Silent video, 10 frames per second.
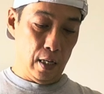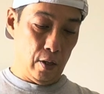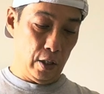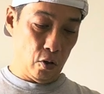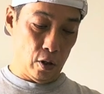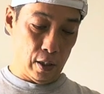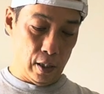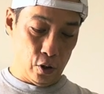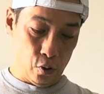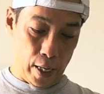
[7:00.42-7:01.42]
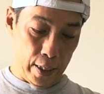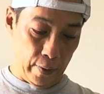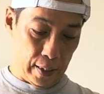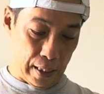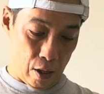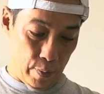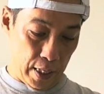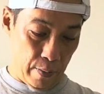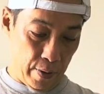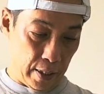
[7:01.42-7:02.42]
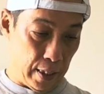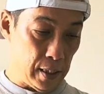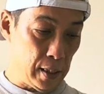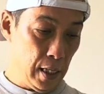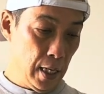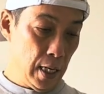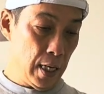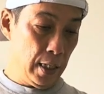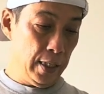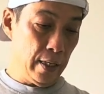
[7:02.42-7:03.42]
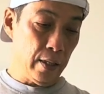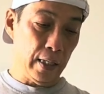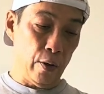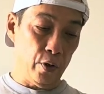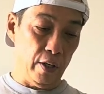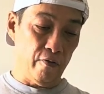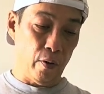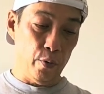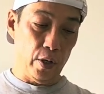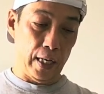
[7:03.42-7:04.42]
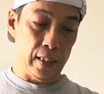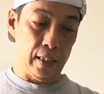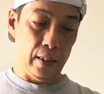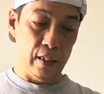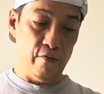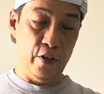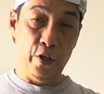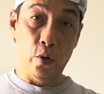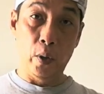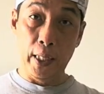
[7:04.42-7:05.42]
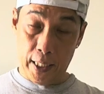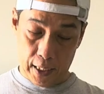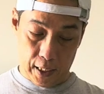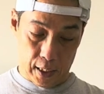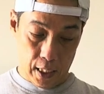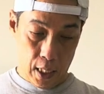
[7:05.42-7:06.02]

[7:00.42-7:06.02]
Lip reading: on the cross. So anyways, I'll be keeping this. The other thing I want to inform you guys in this video is,